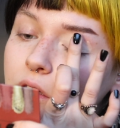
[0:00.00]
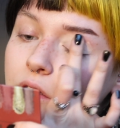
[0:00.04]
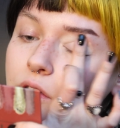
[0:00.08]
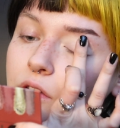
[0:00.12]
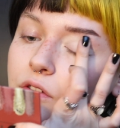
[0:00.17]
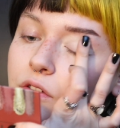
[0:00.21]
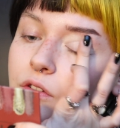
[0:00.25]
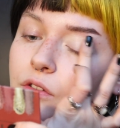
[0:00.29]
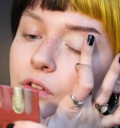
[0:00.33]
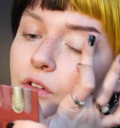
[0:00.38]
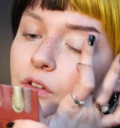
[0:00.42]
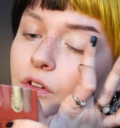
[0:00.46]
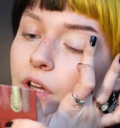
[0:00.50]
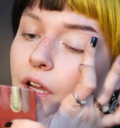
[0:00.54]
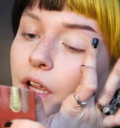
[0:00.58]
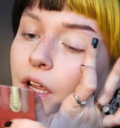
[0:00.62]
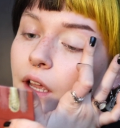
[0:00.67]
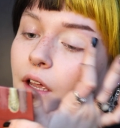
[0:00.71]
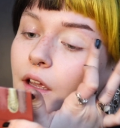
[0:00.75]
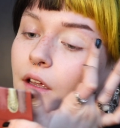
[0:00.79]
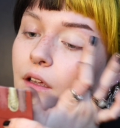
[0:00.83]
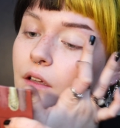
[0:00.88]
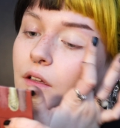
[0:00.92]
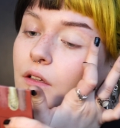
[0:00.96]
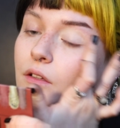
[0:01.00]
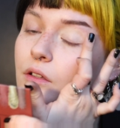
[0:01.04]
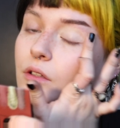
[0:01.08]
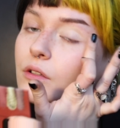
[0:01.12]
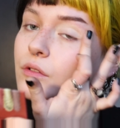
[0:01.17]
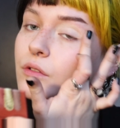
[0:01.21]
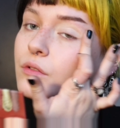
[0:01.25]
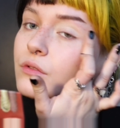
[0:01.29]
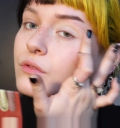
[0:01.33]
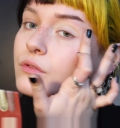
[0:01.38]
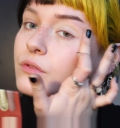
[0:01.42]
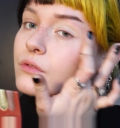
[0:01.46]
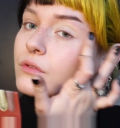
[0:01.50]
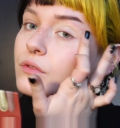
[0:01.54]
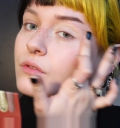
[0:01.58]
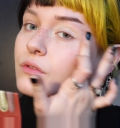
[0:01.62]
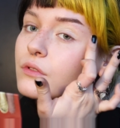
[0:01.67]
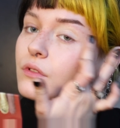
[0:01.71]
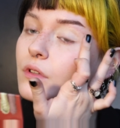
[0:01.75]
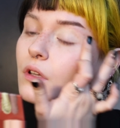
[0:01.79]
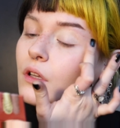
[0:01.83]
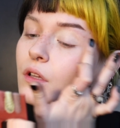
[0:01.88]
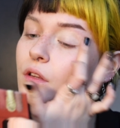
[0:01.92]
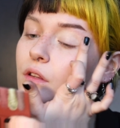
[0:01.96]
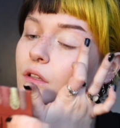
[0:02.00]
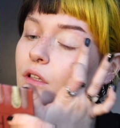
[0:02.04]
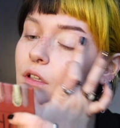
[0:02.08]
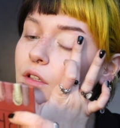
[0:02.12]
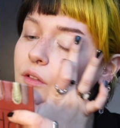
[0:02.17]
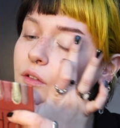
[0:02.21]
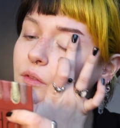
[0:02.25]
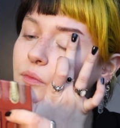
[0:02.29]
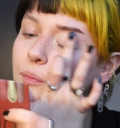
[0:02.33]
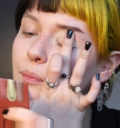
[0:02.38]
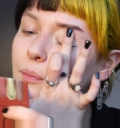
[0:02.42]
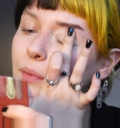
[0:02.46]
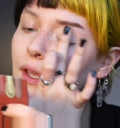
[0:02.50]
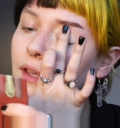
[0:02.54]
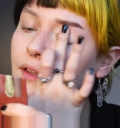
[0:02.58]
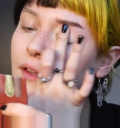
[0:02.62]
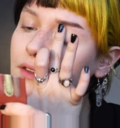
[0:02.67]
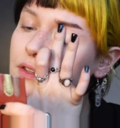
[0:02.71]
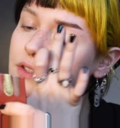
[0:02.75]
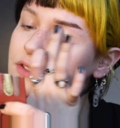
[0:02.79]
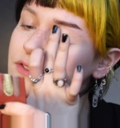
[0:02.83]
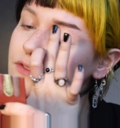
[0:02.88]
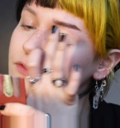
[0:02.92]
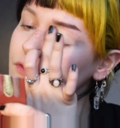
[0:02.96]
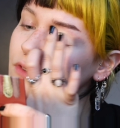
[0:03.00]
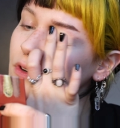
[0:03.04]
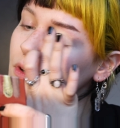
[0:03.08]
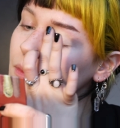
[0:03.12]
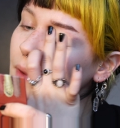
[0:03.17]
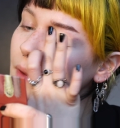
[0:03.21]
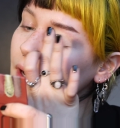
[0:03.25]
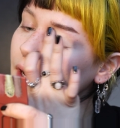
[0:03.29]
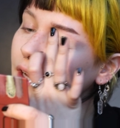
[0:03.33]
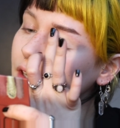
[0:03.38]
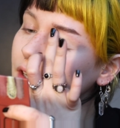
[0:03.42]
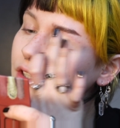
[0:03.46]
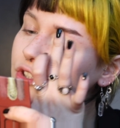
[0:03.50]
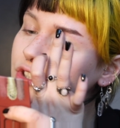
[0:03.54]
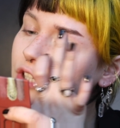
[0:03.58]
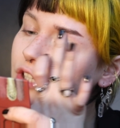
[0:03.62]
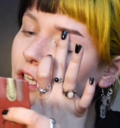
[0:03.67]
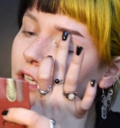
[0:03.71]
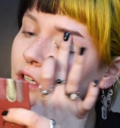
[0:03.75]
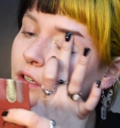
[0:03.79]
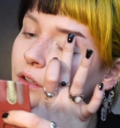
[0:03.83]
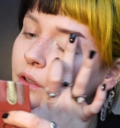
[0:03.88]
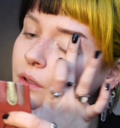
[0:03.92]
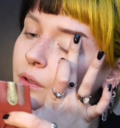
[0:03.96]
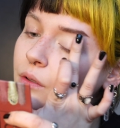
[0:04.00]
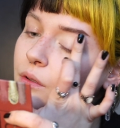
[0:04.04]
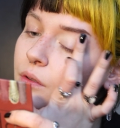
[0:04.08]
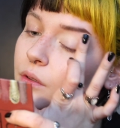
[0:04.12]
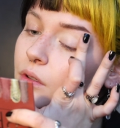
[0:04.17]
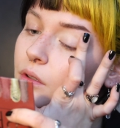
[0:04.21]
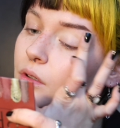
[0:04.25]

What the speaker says: to create a neat base for my eyeshadow.